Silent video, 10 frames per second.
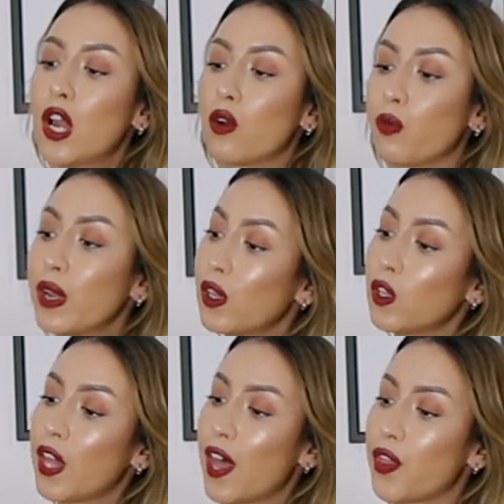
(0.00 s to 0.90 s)

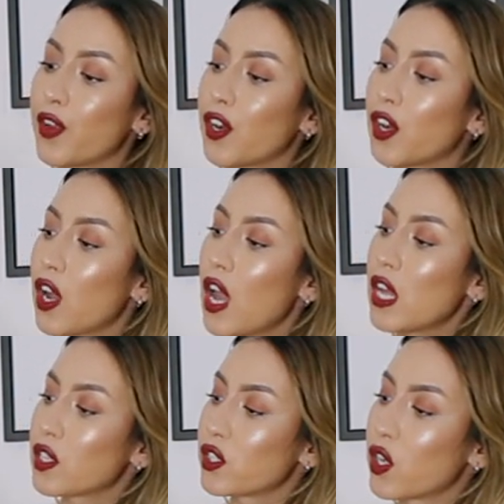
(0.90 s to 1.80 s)
real leather
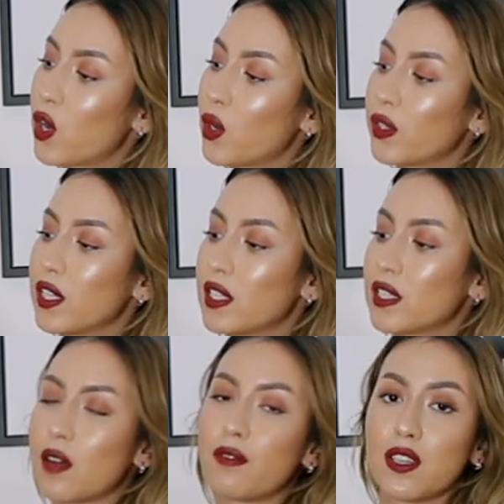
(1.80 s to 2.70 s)
so this
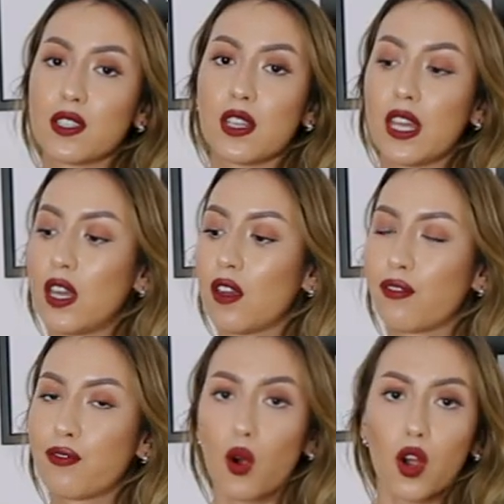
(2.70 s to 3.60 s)
is obviously
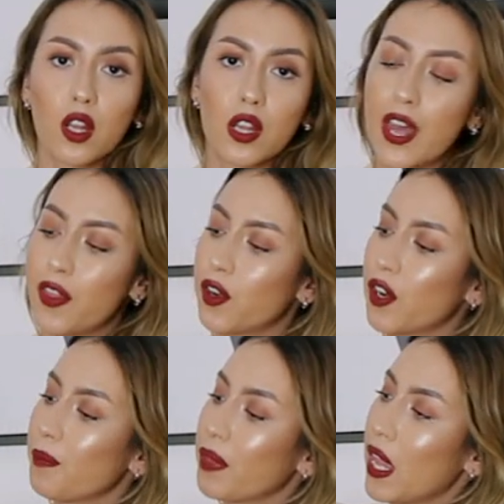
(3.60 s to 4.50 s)
faux
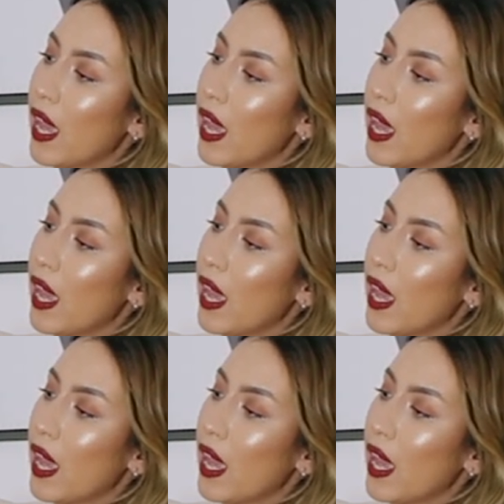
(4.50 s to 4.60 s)
leather